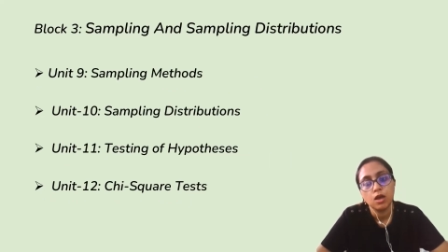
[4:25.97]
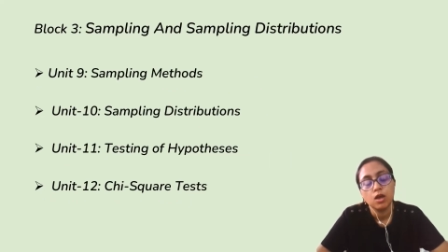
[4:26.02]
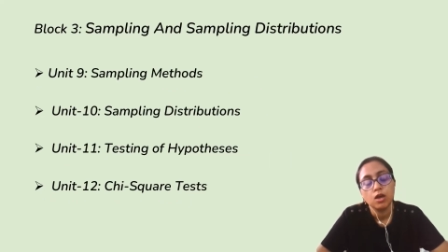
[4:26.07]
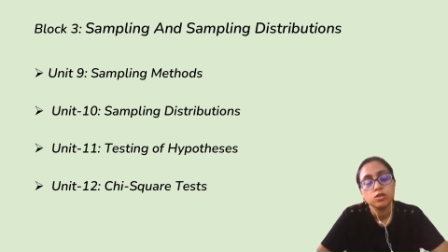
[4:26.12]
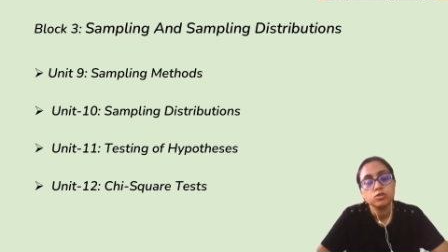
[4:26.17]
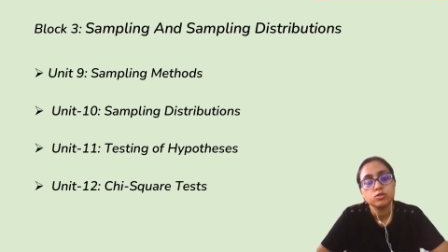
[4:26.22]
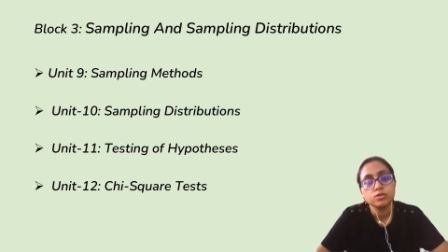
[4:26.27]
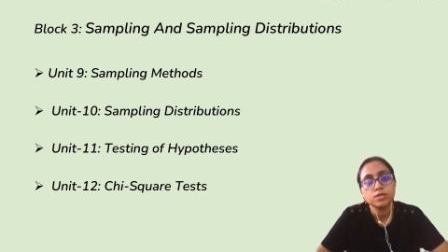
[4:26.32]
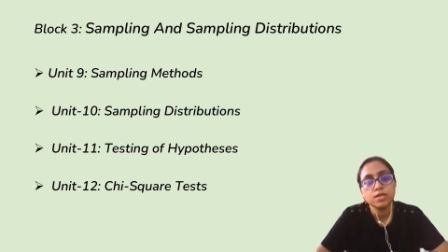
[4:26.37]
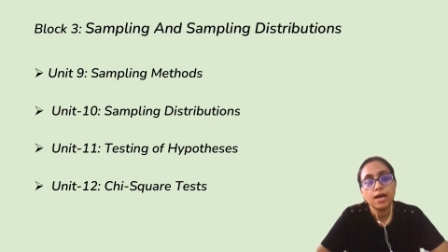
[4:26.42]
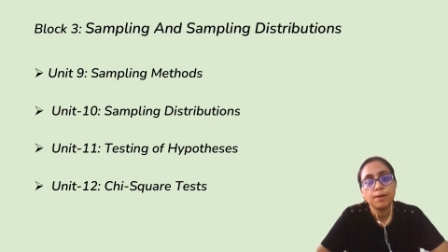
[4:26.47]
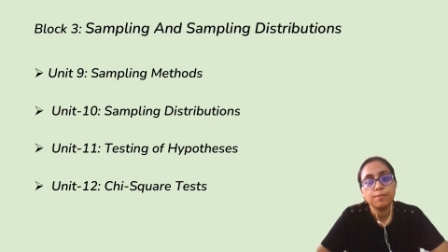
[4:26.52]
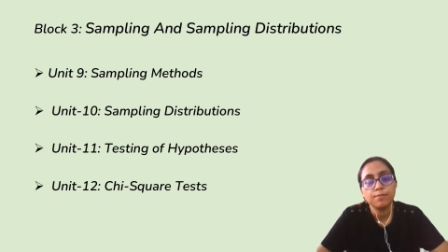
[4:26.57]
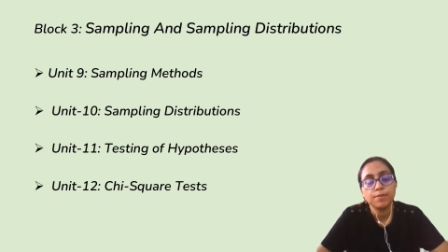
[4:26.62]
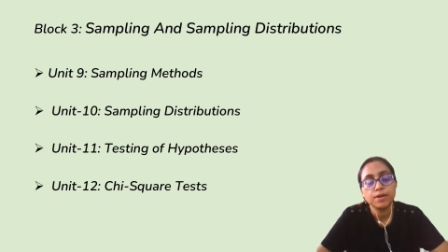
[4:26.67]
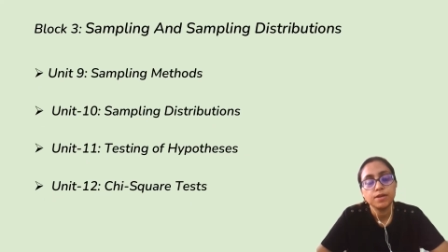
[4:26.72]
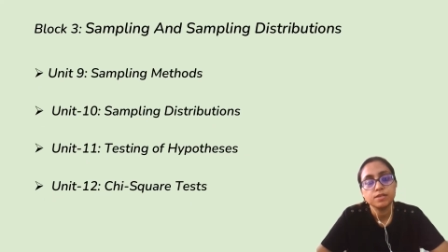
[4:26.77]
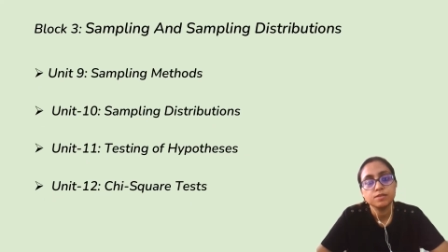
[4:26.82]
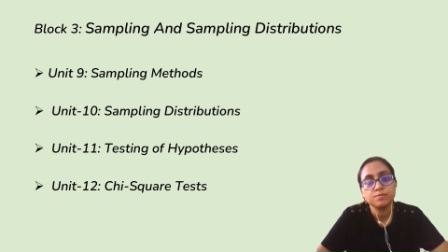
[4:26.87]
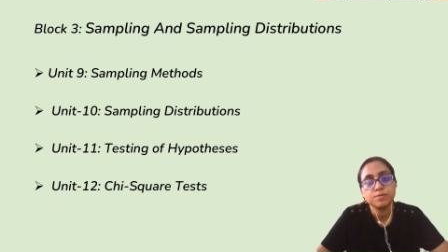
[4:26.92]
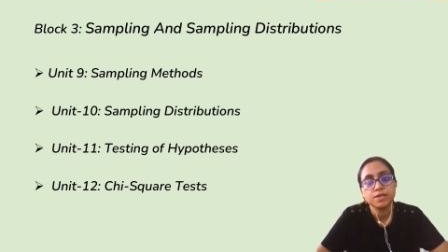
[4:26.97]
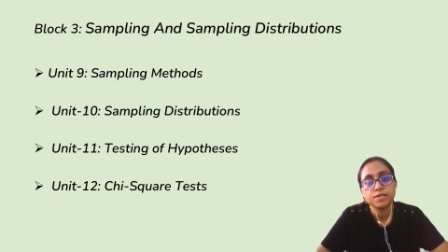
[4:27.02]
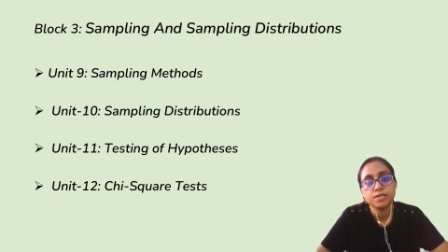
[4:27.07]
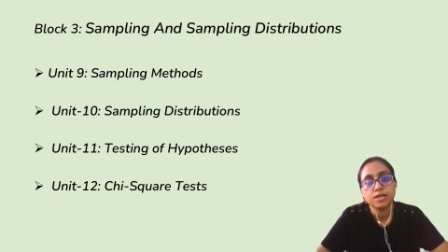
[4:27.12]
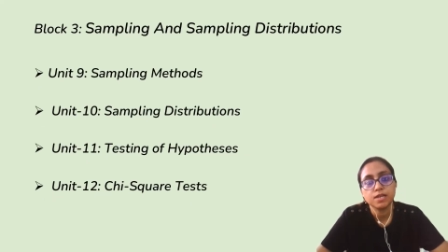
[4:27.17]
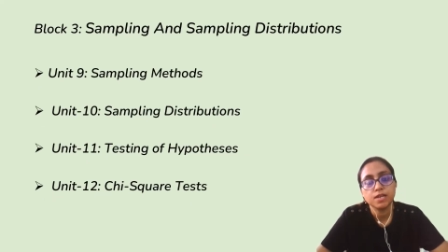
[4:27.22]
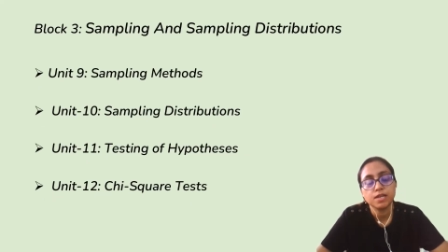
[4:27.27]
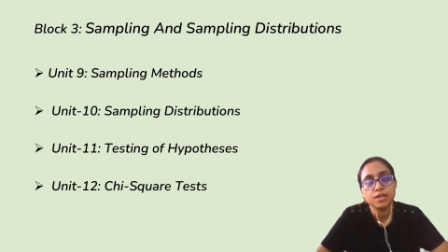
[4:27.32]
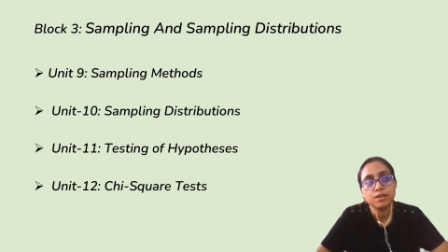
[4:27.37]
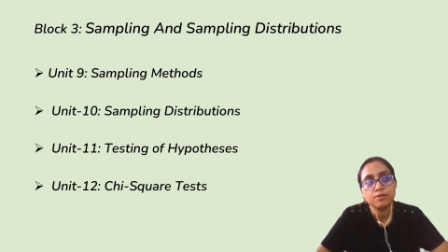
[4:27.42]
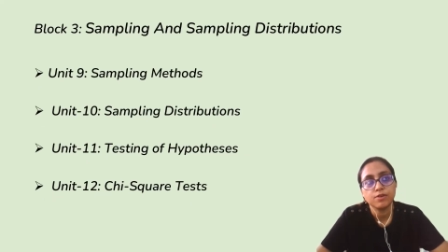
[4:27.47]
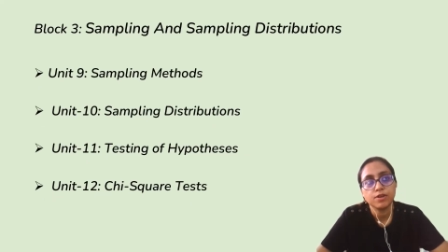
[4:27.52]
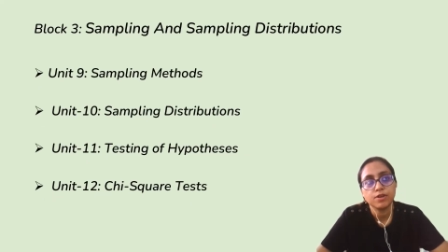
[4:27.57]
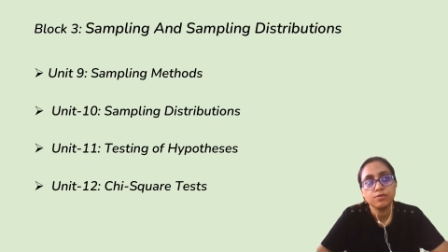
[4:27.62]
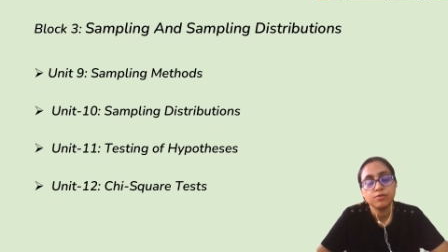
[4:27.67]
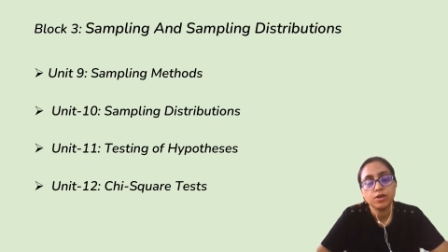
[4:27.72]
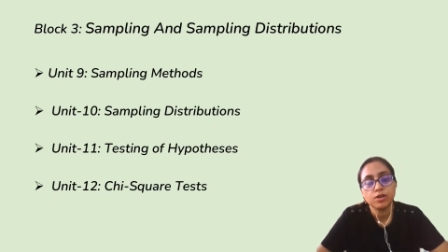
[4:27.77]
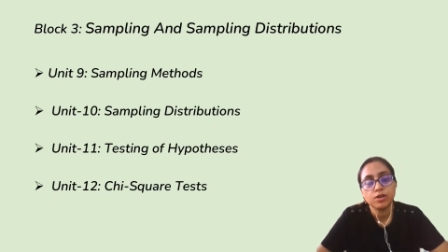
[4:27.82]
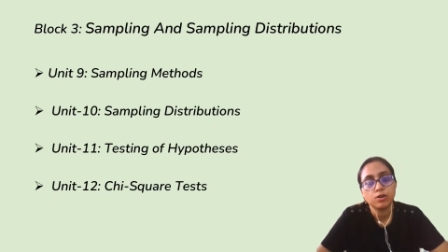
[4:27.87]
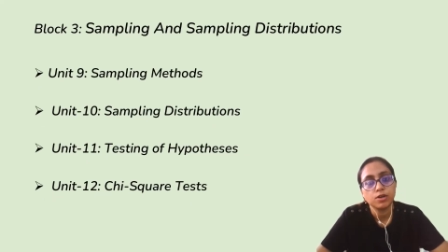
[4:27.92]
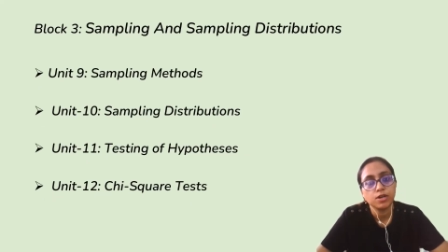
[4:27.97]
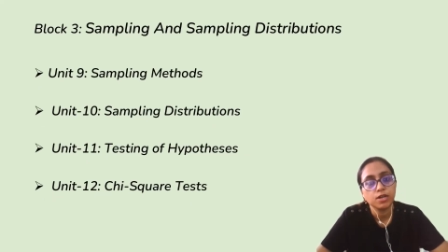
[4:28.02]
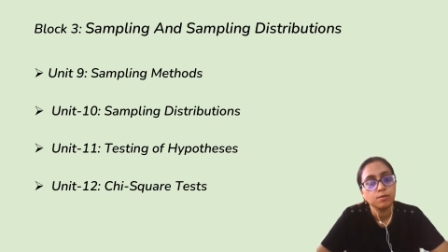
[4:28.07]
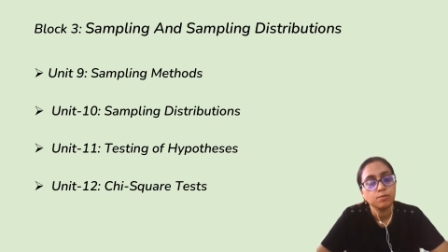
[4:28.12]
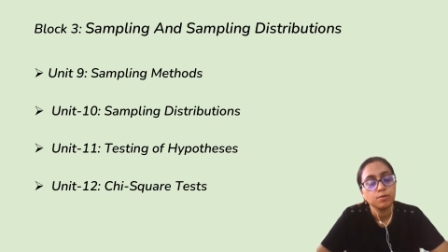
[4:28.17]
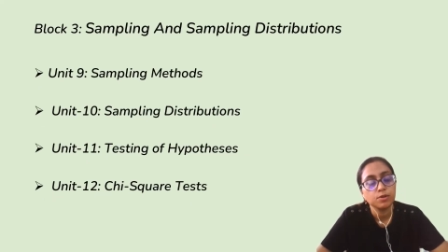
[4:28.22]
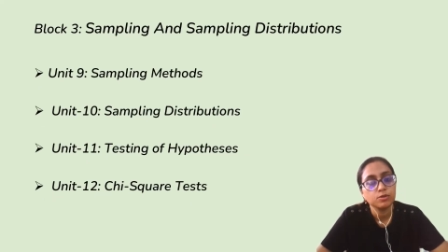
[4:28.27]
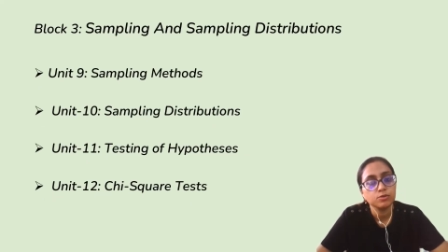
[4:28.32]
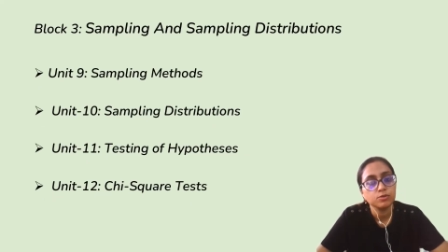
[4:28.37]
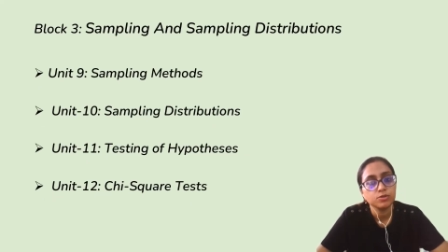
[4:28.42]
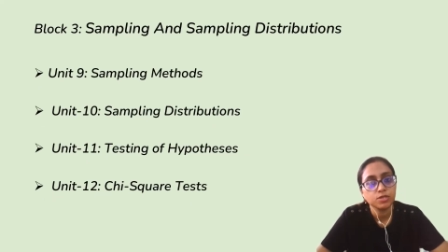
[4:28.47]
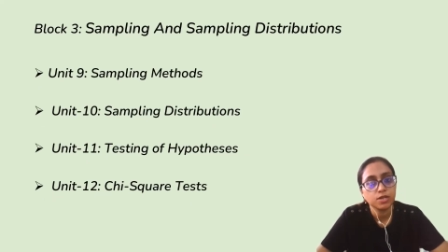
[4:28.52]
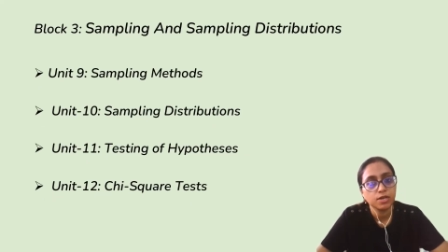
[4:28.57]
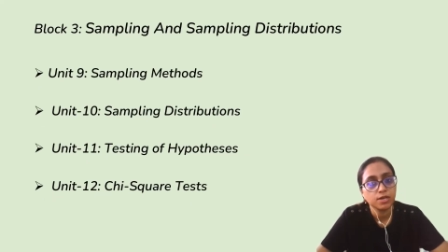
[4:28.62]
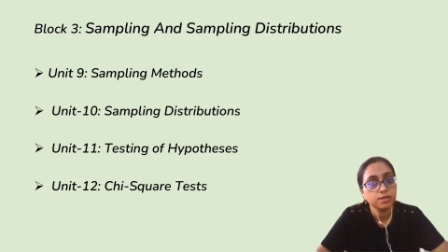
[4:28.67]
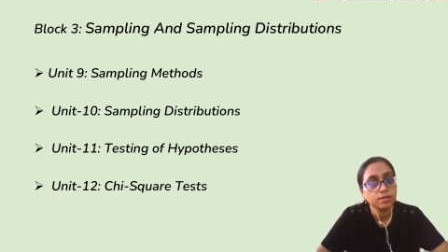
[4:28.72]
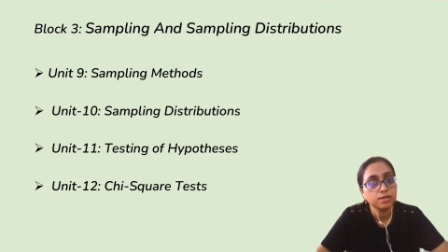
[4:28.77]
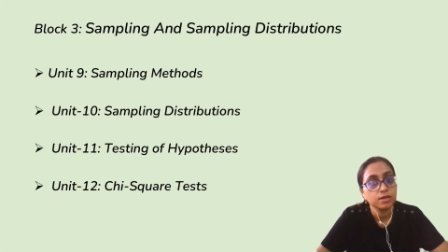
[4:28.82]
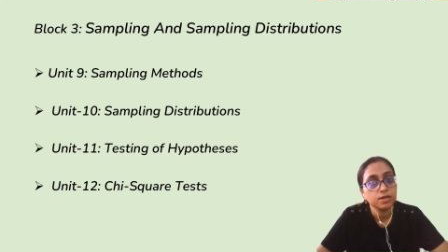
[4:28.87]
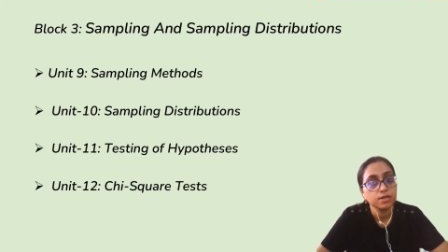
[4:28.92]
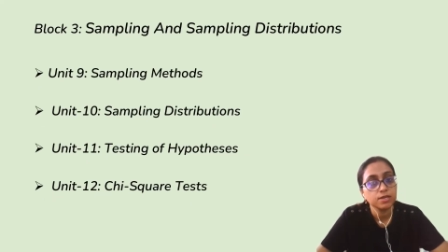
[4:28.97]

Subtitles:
So sample is basically when we are not able to study